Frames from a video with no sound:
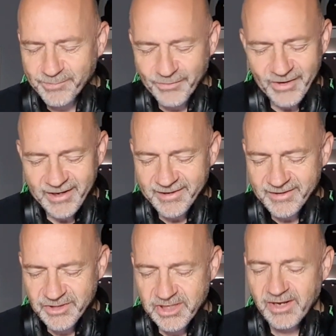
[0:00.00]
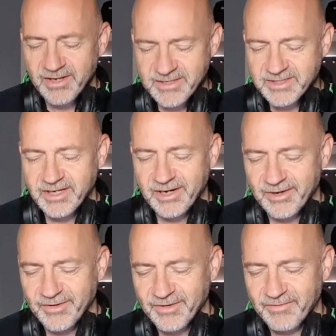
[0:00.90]
Brilliant. Charlie
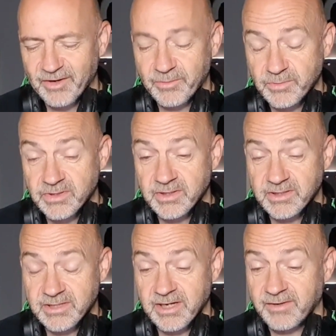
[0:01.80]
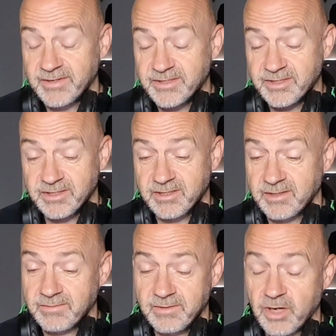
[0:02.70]
Starr on the vocals and guitar, he's just
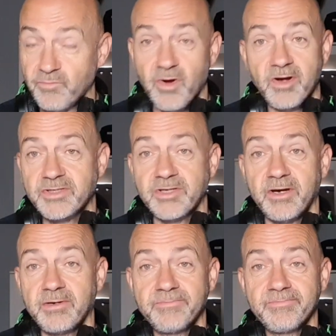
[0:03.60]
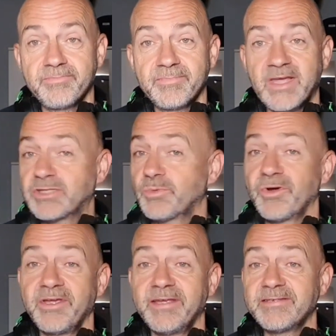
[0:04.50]
a, a rock star. That's
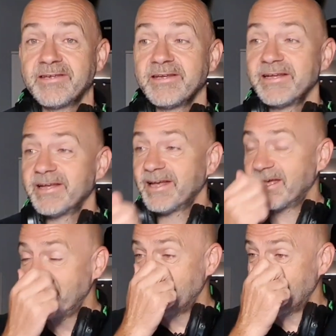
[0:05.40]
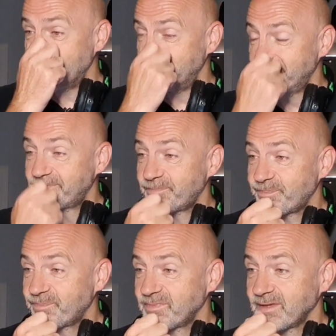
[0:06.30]
what he is. And um,
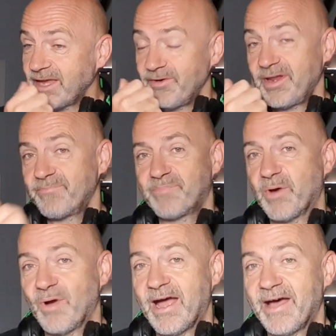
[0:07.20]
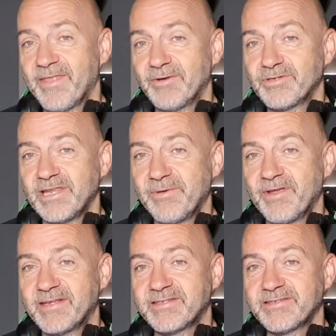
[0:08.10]
hearing him belt out those
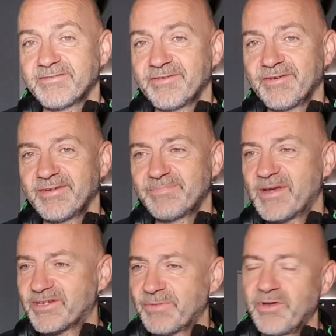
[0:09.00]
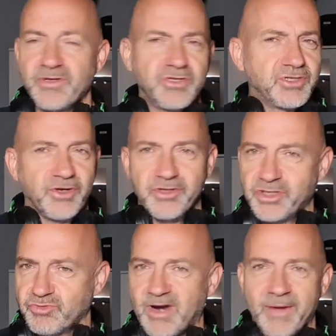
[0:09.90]
lyrics, especially when you just got
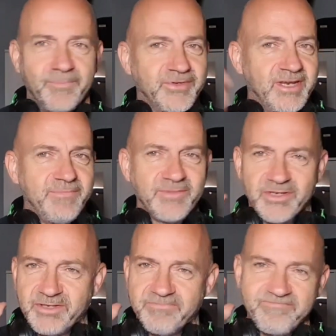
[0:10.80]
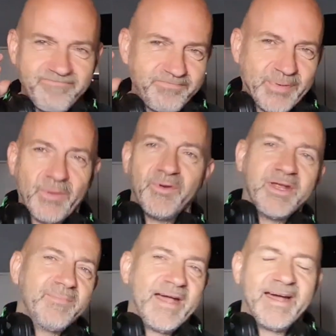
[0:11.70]
the drums and him just
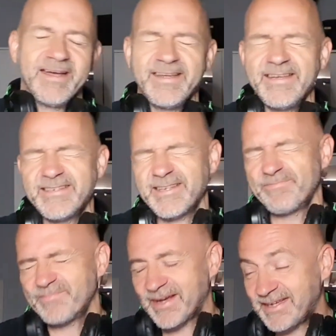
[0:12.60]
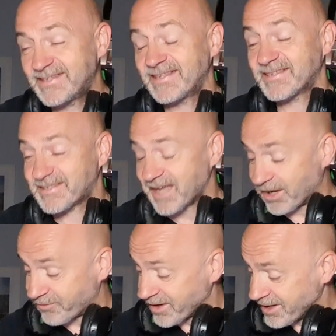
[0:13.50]
belting them out, it's amazing
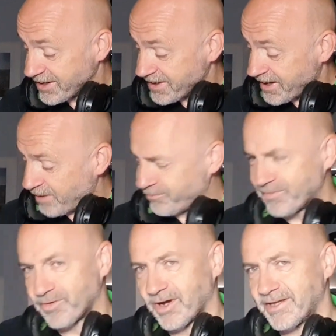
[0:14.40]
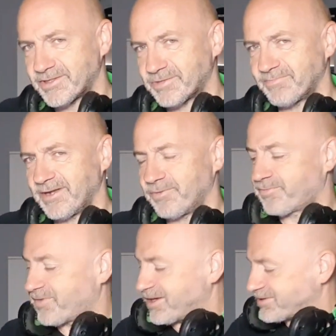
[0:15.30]
stuff. I've been writing some little
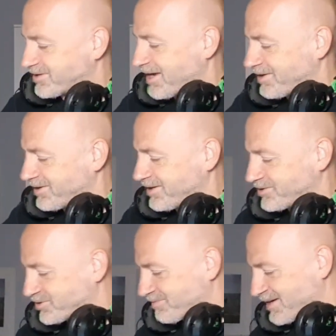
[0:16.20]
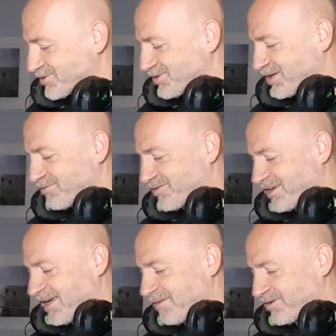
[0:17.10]
things down here just to make sure I don't
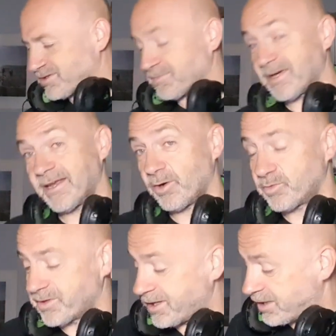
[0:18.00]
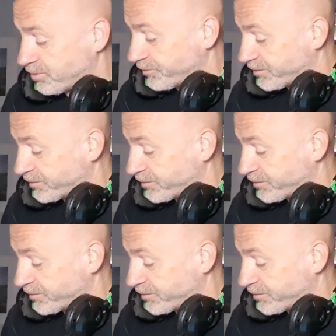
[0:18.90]
forget because I'm getting older now,